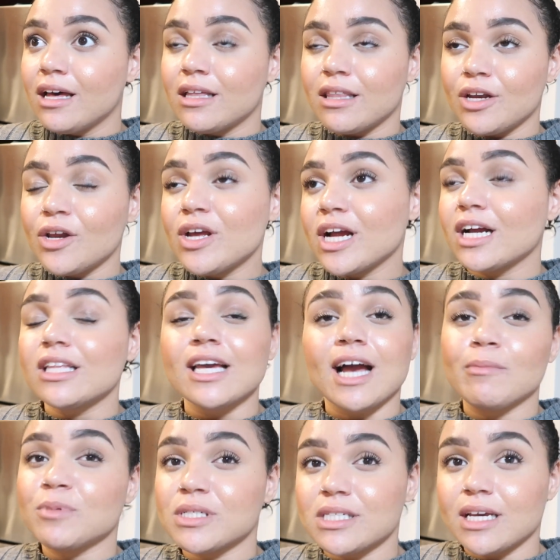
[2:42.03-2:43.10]
the new year, like
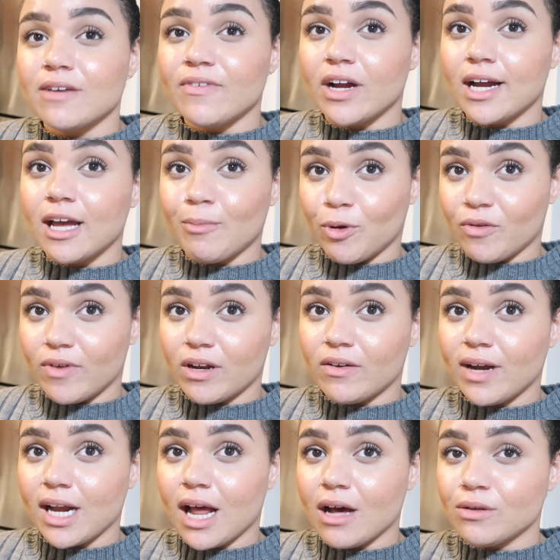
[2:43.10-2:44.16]
I'm just like very unmotivated
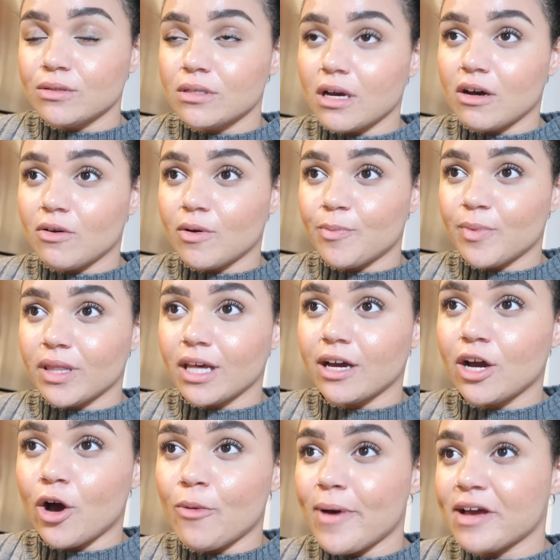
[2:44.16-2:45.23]
right now. So I've been
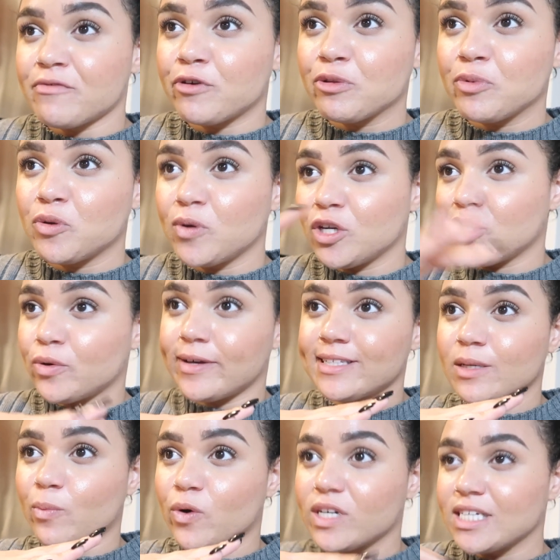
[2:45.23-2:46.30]
like going back and forth between doing
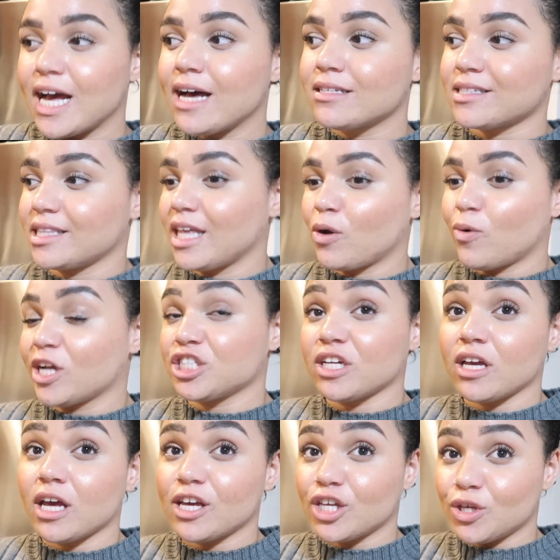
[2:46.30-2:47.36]
some work tasks and like
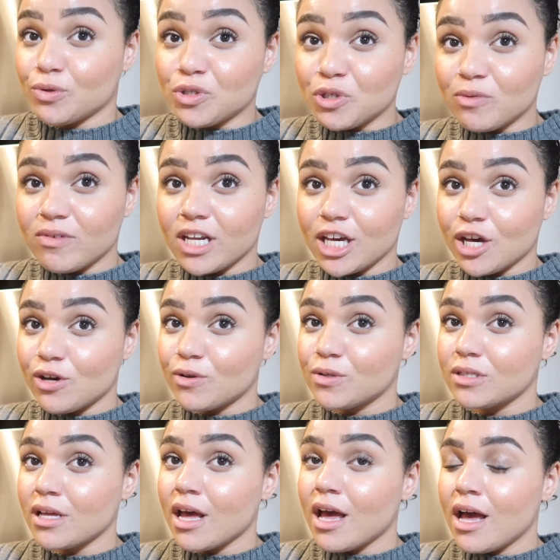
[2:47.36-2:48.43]
watching YouTube
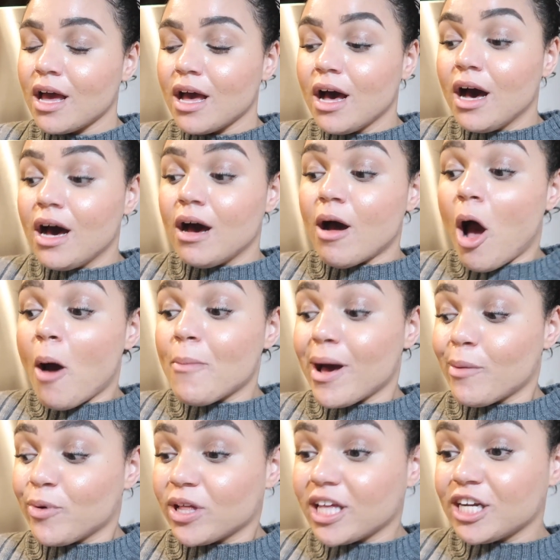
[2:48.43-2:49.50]
videos. But
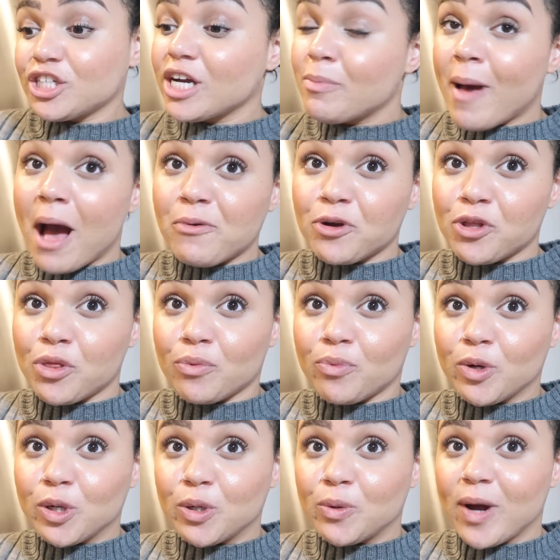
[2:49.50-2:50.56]
I'm really gonna try to power
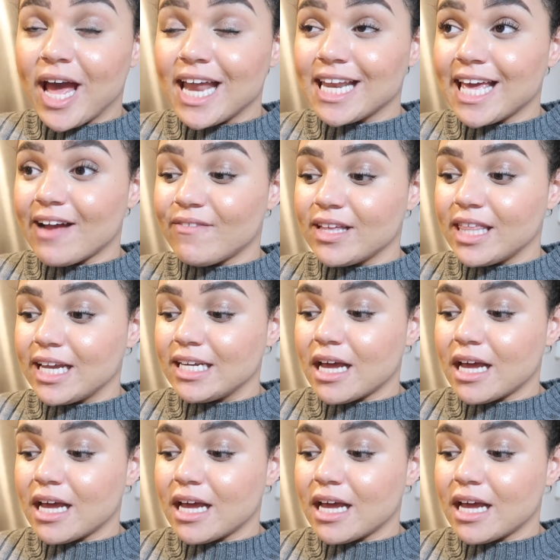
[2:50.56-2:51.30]
through and get everything